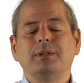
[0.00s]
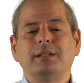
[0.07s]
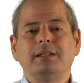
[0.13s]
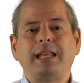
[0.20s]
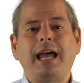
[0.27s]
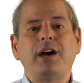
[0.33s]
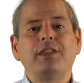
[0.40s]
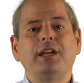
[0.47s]

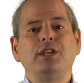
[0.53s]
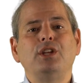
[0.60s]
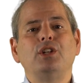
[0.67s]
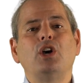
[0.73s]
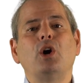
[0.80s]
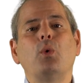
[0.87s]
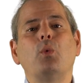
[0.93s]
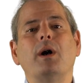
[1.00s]
Now that you
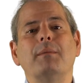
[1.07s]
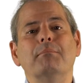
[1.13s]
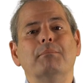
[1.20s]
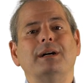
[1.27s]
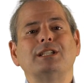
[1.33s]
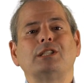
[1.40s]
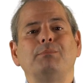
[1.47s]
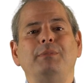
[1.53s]
know what
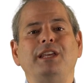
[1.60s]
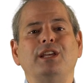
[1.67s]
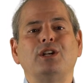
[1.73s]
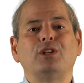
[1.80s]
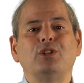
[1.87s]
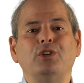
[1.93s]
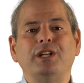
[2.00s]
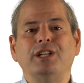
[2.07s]
must be
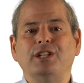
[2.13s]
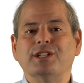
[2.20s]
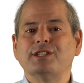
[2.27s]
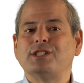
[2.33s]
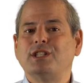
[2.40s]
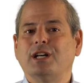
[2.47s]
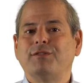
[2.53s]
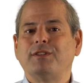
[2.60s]
included in your
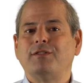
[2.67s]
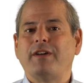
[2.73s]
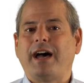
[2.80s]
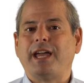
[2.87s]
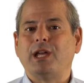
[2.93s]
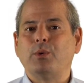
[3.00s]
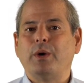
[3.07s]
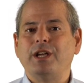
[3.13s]

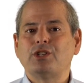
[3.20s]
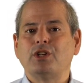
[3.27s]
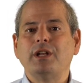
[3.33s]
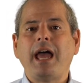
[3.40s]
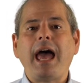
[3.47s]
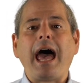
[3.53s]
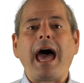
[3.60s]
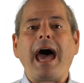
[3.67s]
self-evaluation,
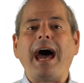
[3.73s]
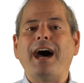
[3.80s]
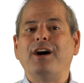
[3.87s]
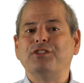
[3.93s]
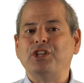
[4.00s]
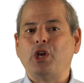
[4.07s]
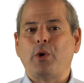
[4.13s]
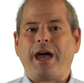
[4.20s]
how
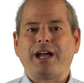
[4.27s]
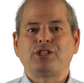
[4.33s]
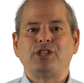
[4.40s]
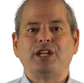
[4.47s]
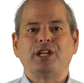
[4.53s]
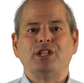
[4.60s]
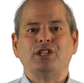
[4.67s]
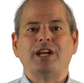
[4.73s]
do you actually
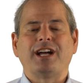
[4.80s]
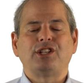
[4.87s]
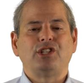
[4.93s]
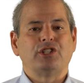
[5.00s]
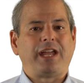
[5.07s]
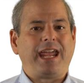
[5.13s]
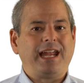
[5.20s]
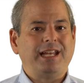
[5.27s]
conduct
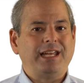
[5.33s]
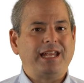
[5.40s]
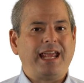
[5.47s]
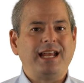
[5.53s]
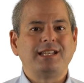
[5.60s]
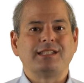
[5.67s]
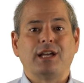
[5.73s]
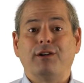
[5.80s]
your
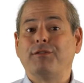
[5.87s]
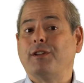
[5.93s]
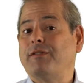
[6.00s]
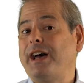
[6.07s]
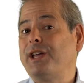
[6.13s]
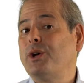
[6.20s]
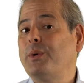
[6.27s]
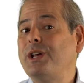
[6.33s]
ADA
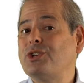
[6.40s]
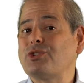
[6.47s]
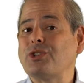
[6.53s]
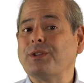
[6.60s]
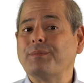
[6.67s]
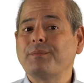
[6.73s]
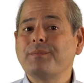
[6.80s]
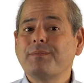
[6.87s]

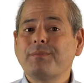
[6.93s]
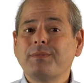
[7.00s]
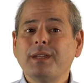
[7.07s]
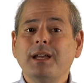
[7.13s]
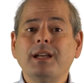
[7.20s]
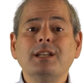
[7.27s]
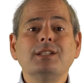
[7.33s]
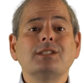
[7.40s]
self-evaluation?
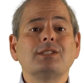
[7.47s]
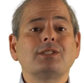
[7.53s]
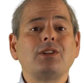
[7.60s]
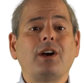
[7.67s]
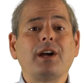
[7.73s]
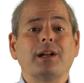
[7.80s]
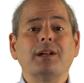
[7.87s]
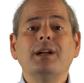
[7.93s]

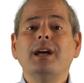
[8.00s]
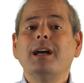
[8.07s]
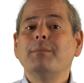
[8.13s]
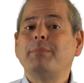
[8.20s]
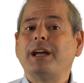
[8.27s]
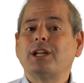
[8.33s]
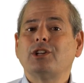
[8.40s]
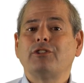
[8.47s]
Start
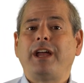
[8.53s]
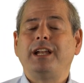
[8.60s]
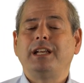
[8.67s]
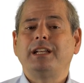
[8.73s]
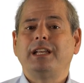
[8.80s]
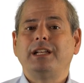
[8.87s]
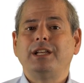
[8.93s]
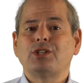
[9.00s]
by
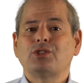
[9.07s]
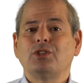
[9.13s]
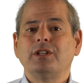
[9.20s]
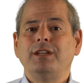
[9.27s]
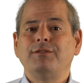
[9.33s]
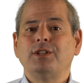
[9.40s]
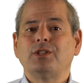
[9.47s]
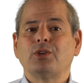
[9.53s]
creating an initial
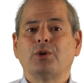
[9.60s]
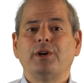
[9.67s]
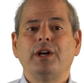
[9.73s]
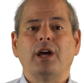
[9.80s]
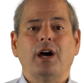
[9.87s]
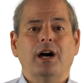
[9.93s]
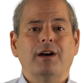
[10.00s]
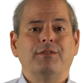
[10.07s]
inventory
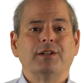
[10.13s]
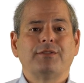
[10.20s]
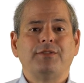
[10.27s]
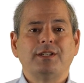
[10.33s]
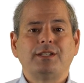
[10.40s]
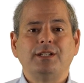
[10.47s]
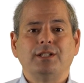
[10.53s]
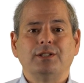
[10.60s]
of your
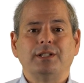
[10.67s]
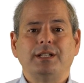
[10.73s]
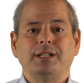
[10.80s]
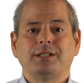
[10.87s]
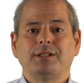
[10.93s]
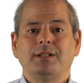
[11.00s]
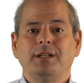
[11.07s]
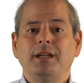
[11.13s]

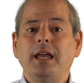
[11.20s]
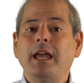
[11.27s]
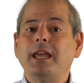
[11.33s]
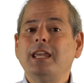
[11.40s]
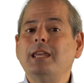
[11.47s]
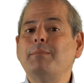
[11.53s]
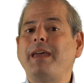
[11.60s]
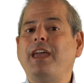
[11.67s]
facilities.
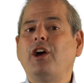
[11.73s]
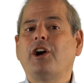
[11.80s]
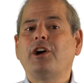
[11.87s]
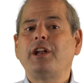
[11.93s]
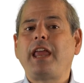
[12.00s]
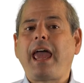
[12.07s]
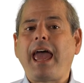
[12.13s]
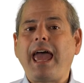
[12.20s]
You may
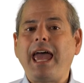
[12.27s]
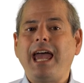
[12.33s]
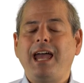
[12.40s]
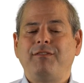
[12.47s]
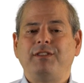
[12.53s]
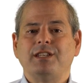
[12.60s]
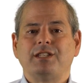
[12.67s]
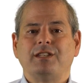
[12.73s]
already
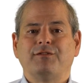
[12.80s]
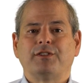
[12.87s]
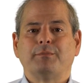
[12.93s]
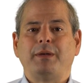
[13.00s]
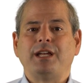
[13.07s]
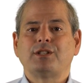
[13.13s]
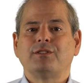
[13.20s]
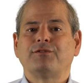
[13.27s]
have this
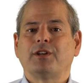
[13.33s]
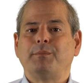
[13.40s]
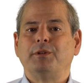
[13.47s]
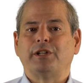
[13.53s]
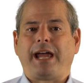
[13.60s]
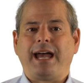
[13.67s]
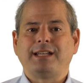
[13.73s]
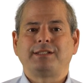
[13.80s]
information from your
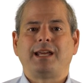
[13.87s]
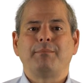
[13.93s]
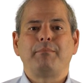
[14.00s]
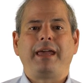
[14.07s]
asset